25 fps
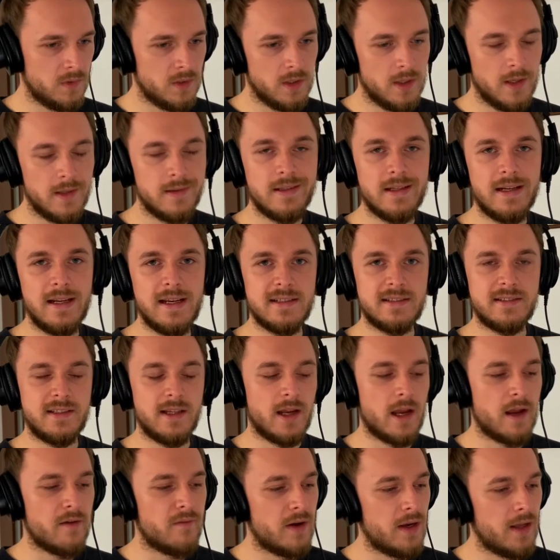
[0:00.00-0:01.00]
And the last
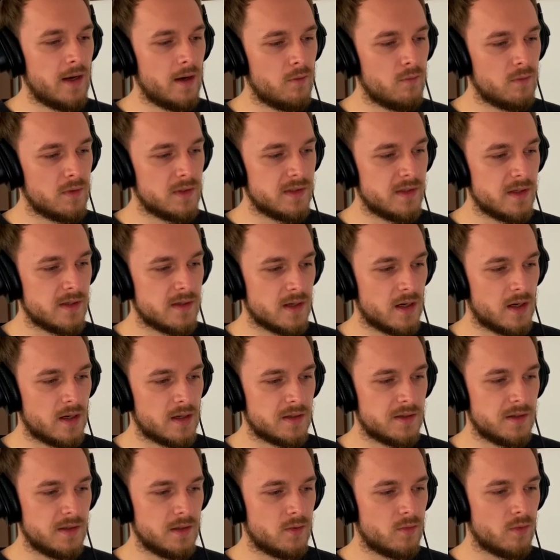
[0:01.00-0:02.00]
thing I've added was this
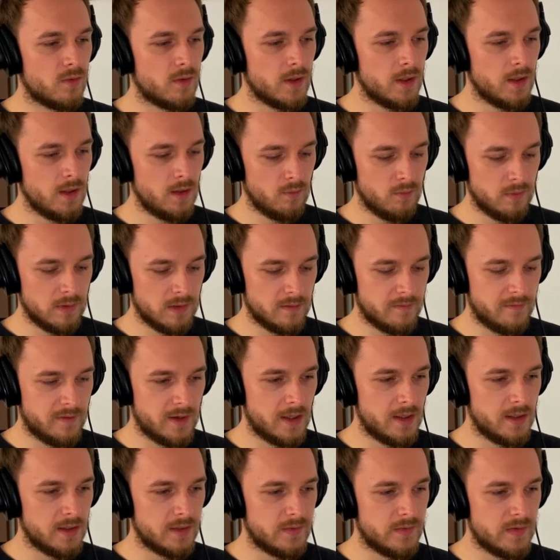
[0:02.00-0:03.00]
RC20 with the
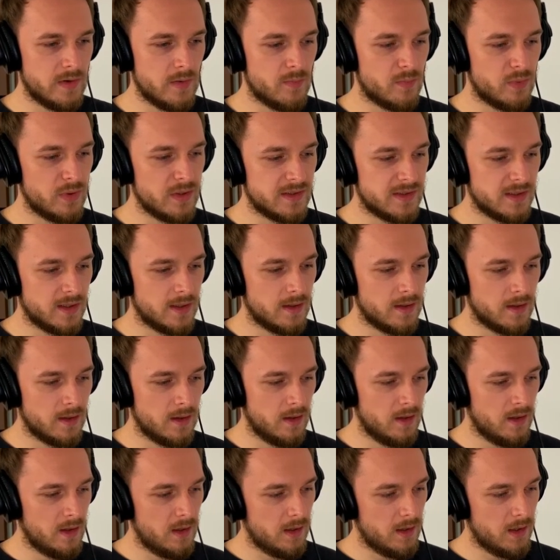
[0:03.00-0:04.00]
vinyl 3 preset
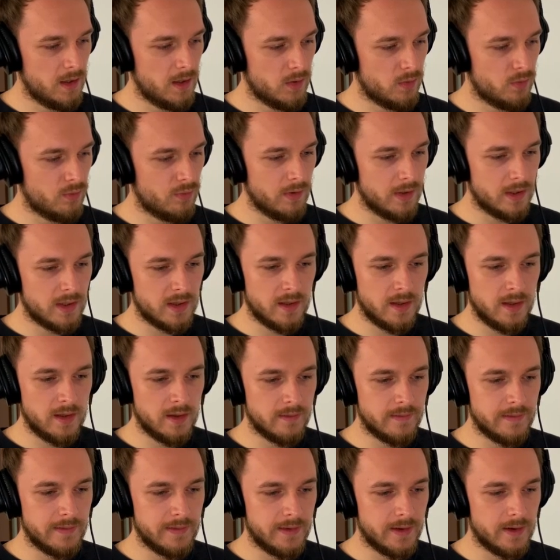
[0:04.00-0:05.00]
and tweaked
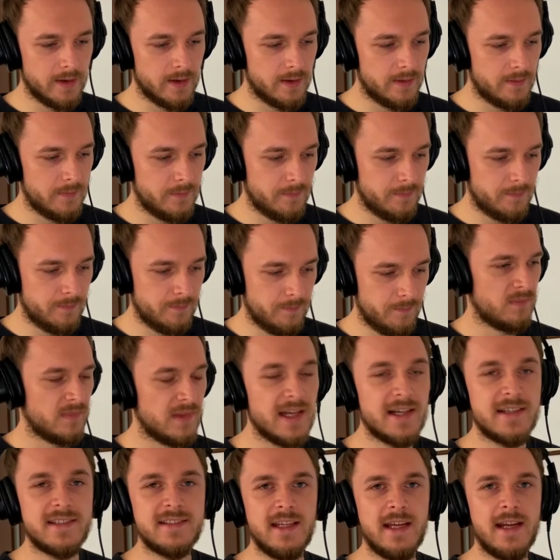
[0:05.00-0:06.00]
here and there.
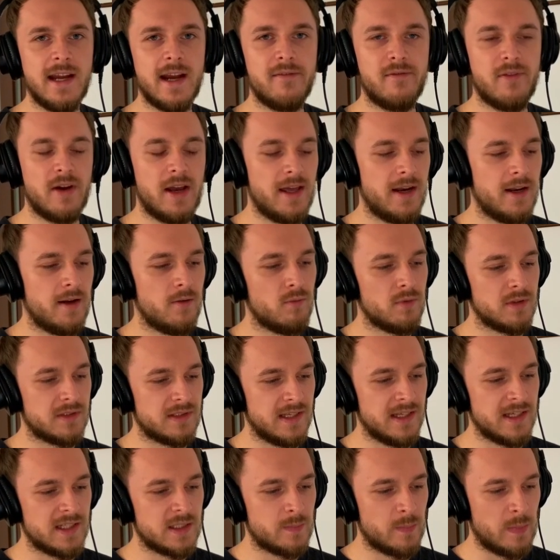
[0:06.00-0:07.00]
Next thing I've added was
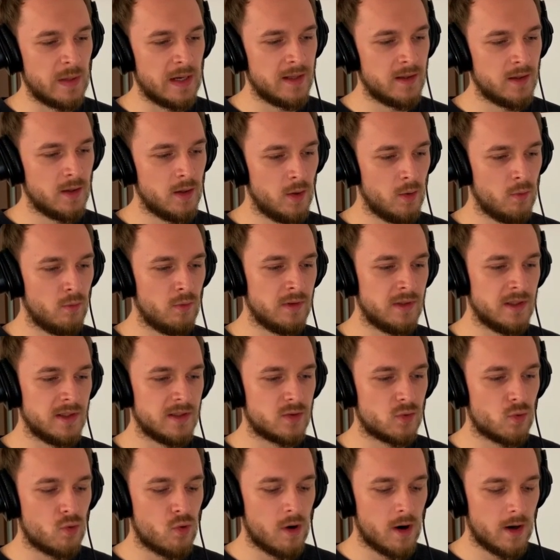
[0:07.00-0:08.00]
expand with this
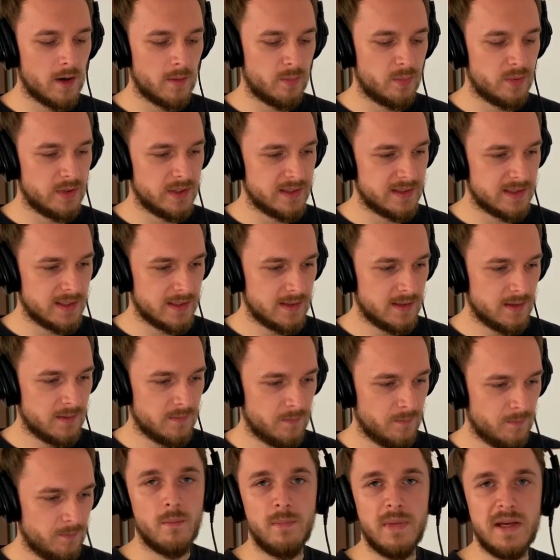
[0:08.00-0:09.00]
quart preset.
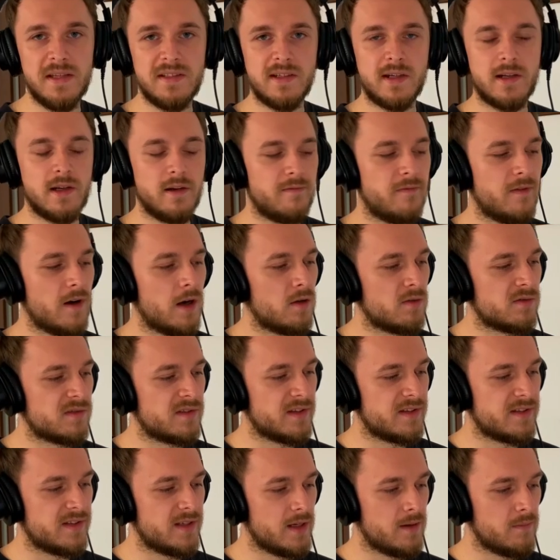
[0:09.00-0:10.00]
Basically follows
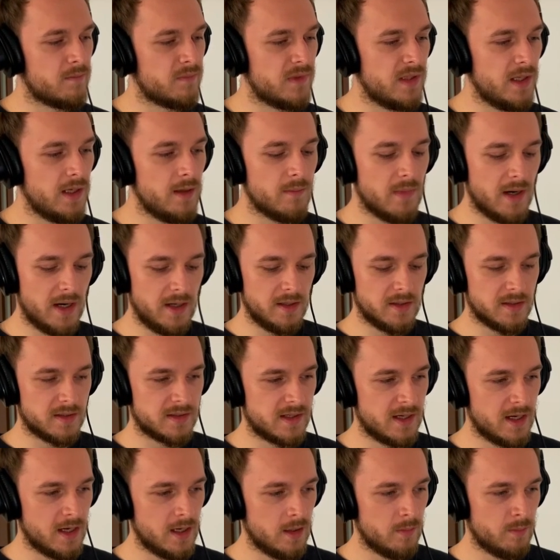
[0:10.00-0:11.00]
the same D minor
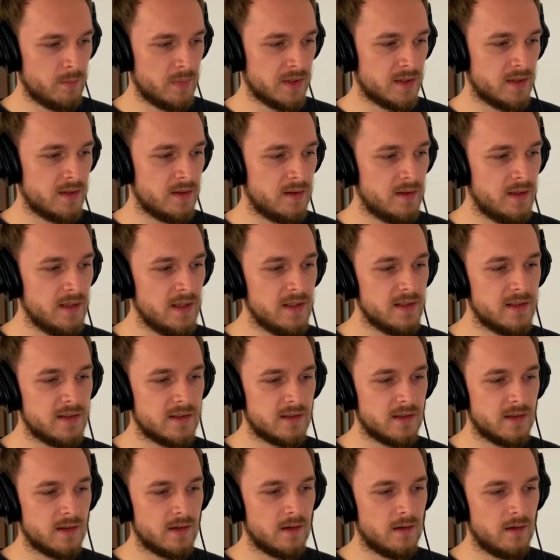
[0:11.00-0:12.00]
scale, but
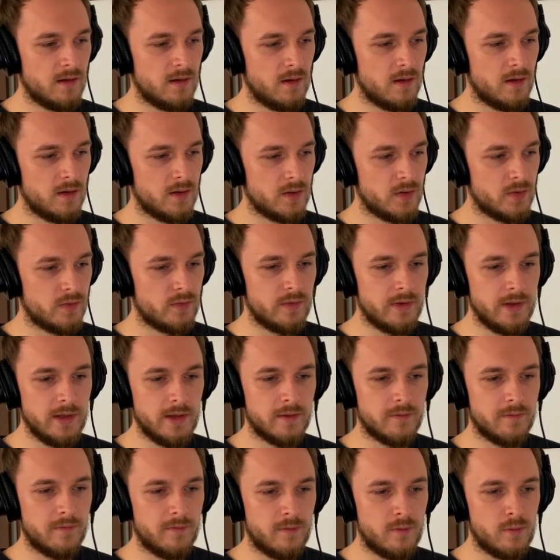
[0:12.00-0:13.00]
these 3
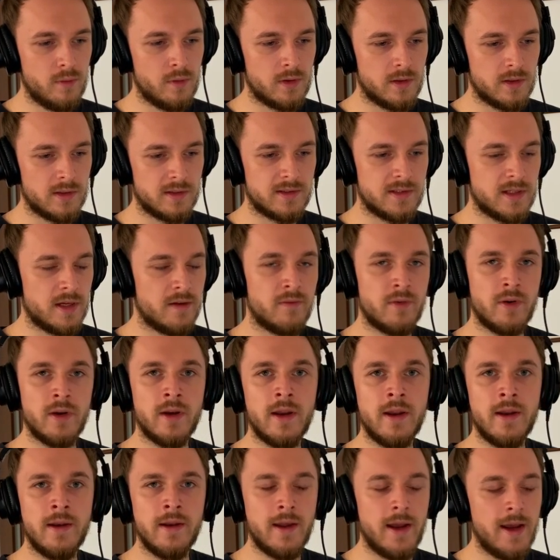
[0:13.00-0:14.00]
and 4, 7
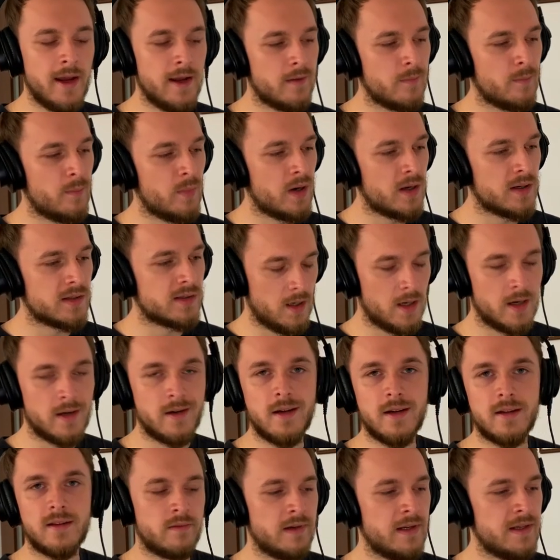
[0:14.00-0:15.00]
and 8 bars are
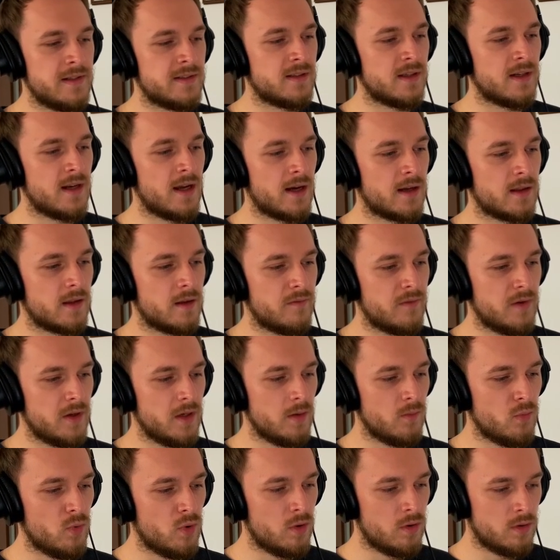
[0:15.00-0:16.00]
not raised an octave
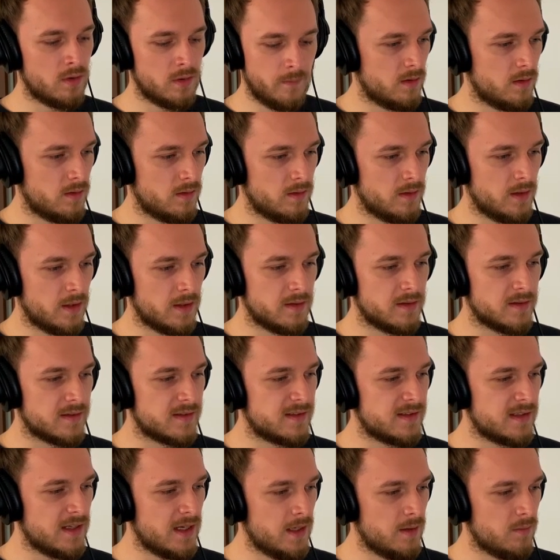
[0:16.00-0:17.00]
anymore. They're the
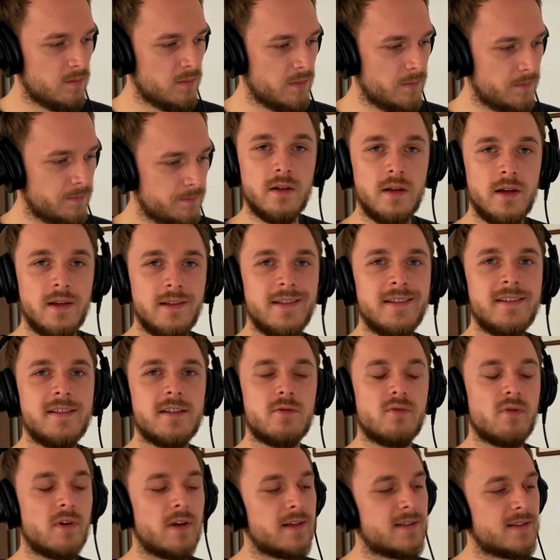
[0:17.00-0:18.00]
same, and this
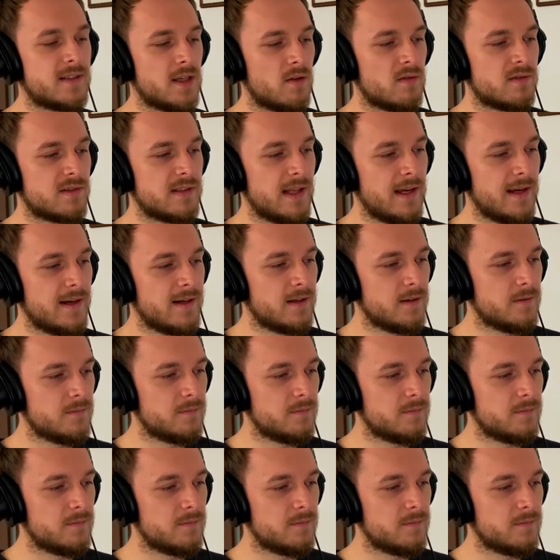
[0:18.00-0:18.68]
is what it sounds like.